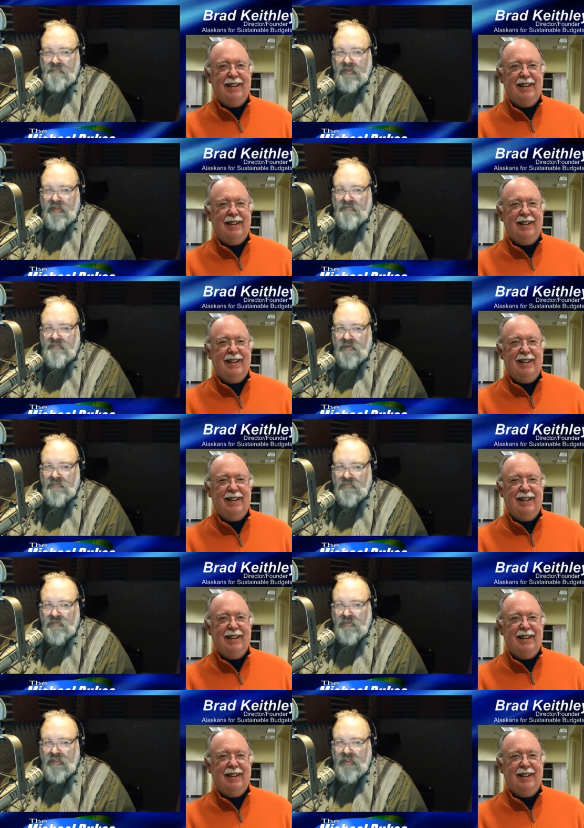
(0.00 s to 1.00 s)
Speaker 1: many have come to
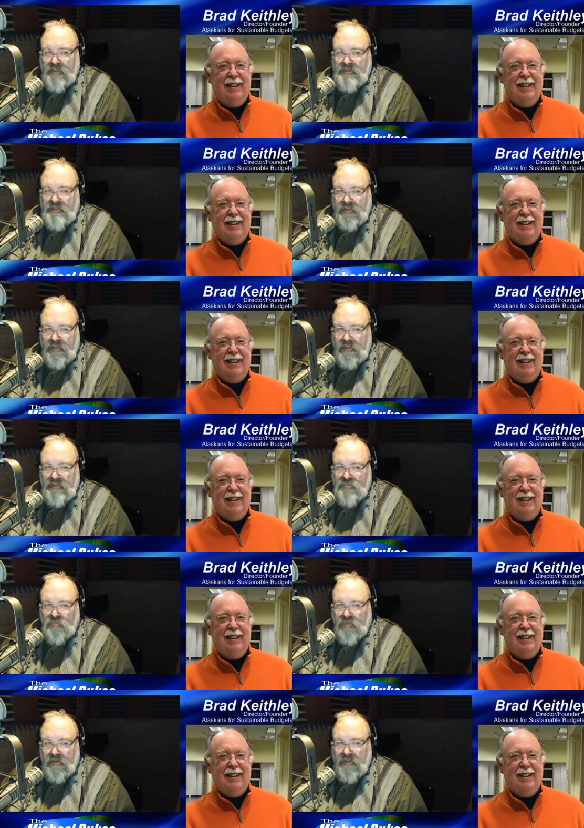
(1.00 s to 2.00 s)
realize that it's
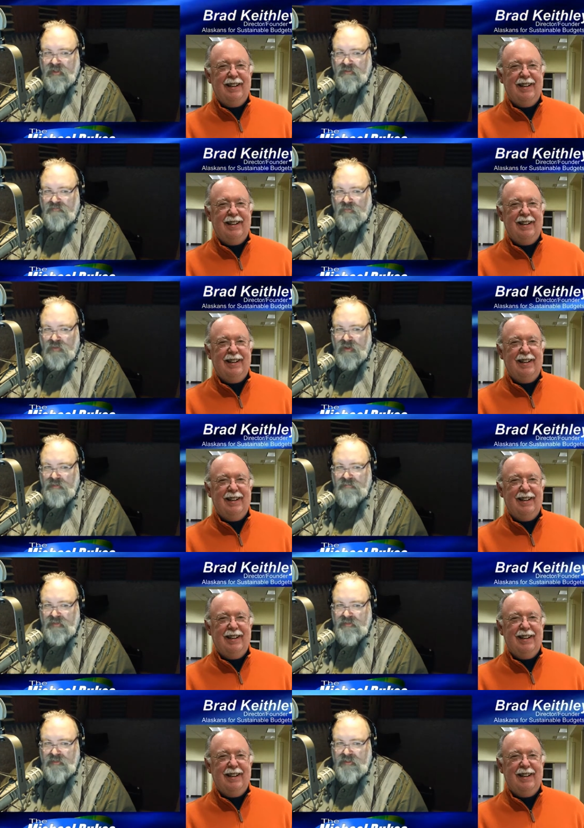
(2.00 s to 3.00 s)
one hell of a run,
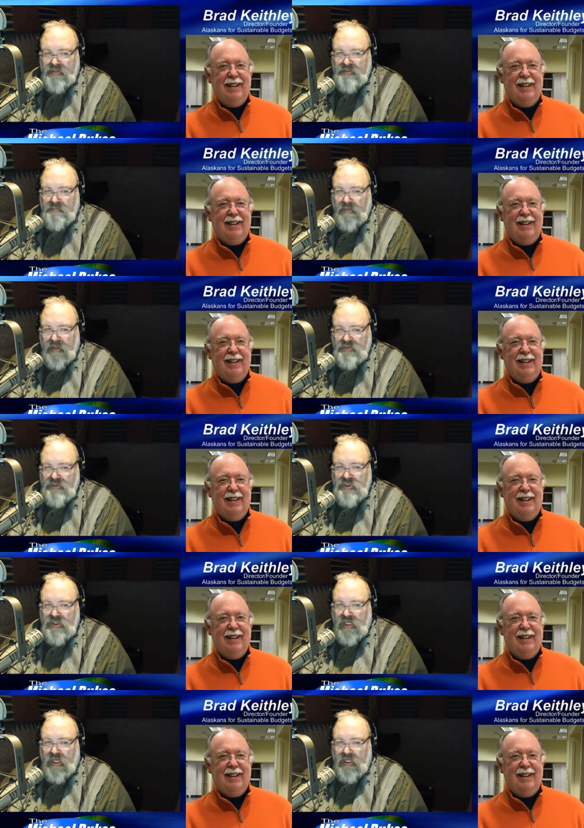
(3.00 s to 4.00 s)
but things must
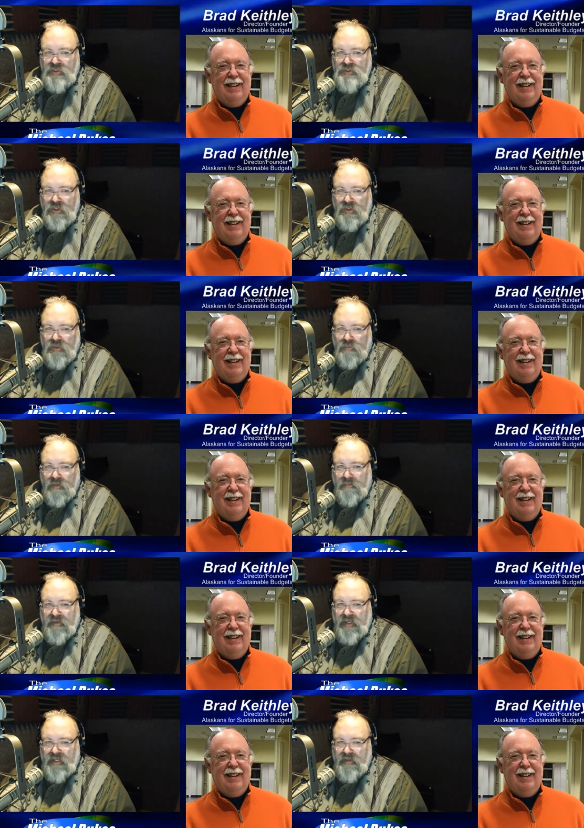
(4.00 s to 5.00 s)
change, while
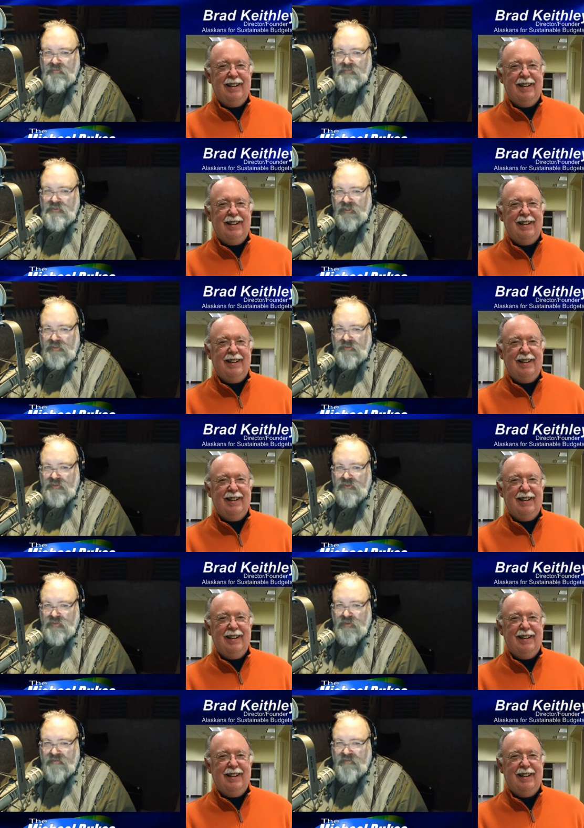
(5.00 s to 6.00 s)
many others think that this
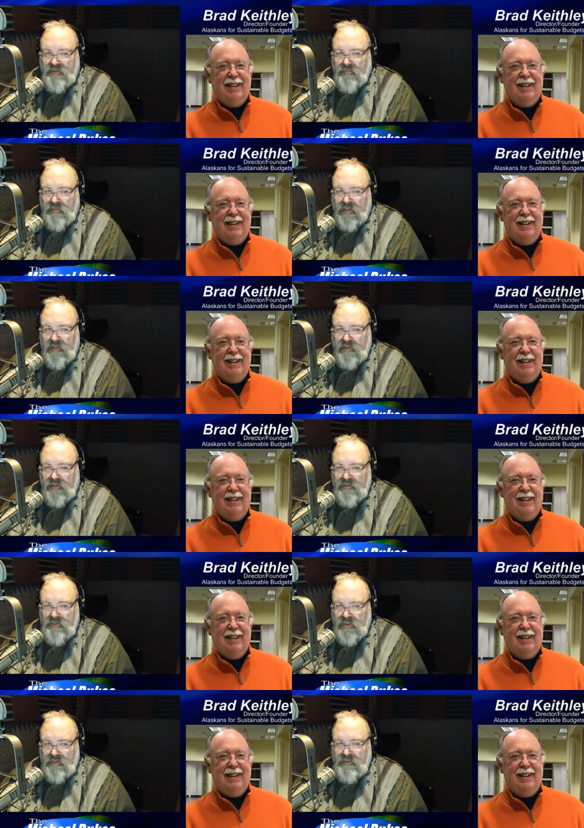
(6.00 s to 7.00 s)
gravy train can
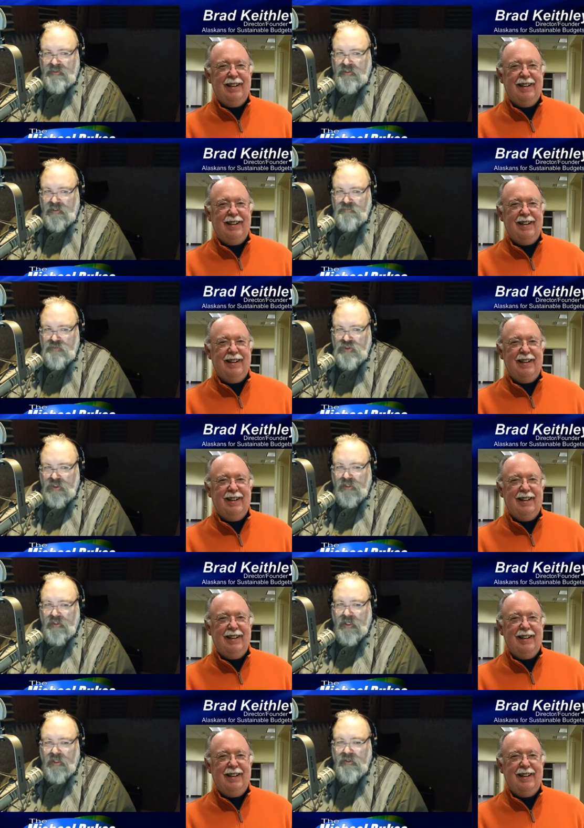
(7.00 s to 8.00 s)
just keep
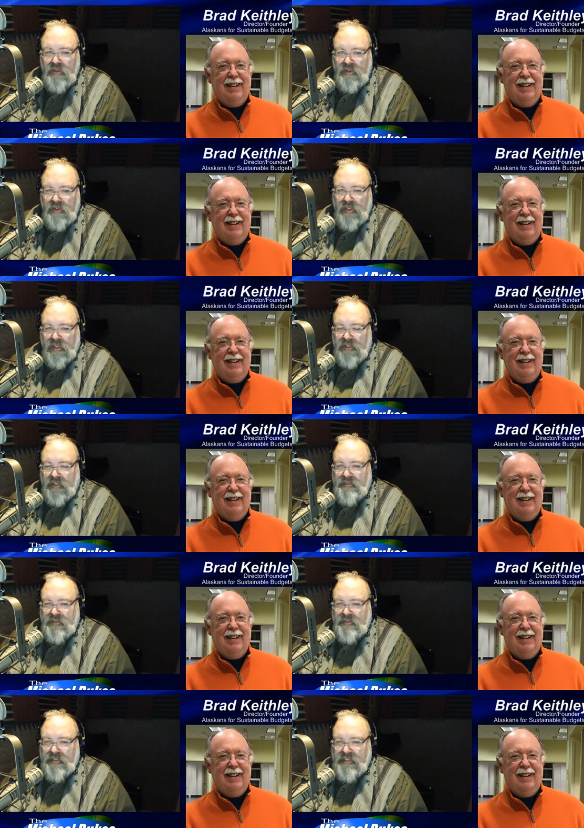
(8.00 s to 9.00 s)
chugging. And I
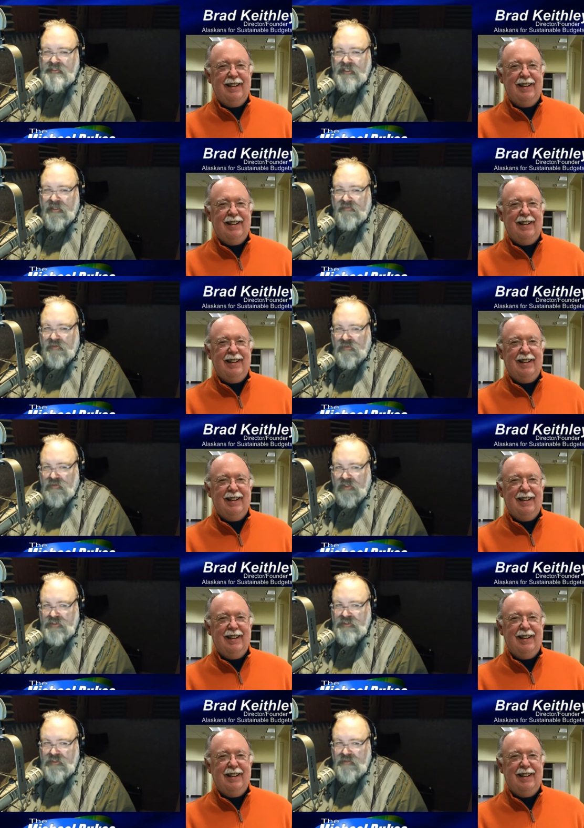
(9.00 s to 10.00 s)
think that's kind of the
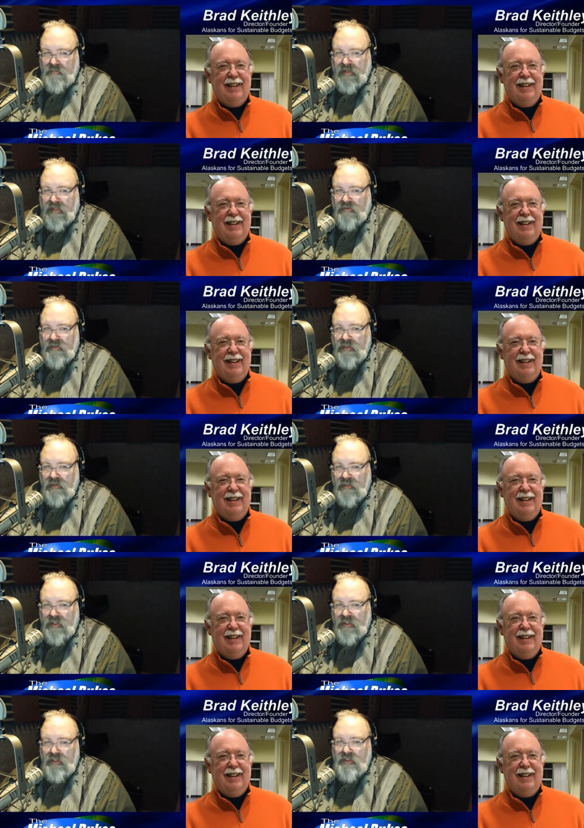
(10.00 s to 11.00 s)
crux to the matter here.
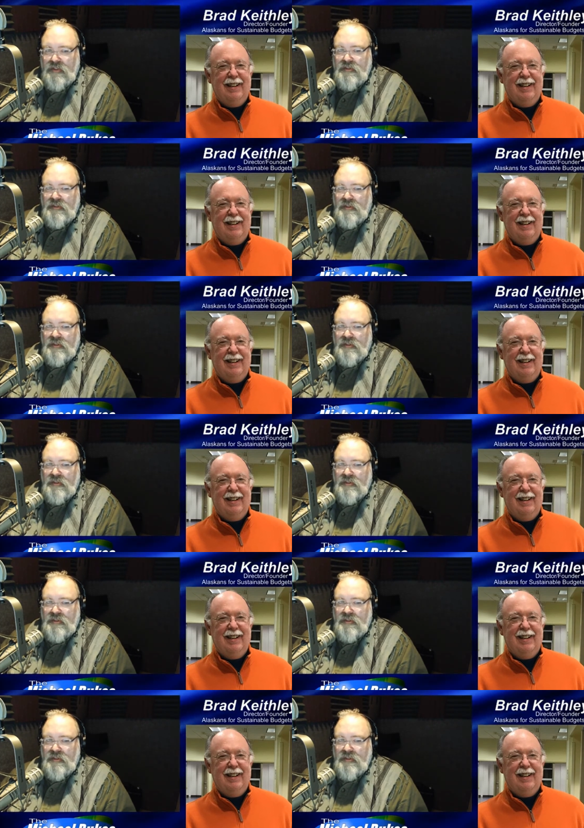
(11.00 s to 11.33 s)
He